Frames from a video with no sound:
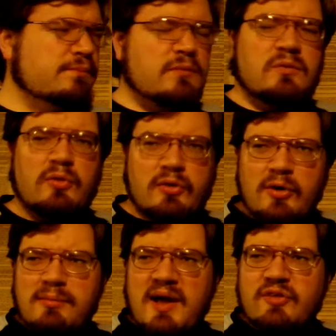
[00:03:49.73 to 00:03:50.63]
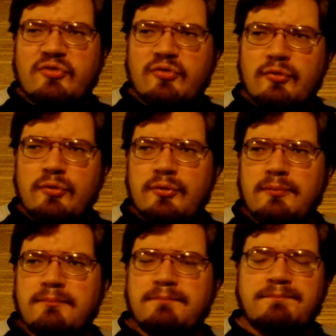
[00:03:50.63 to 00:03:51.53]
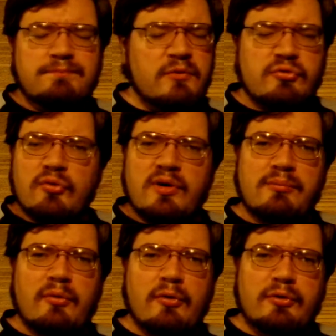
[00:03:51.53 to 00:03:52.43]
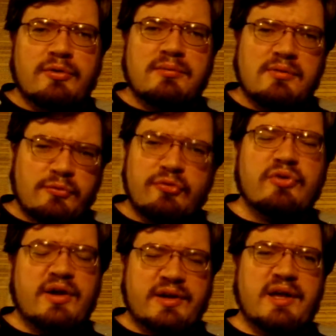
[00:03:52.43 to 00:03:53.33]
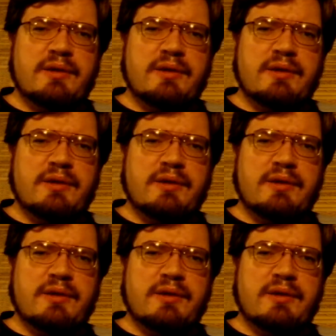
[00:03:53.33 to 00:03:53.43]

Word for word: We'll go back to the drawing board and we'll start again.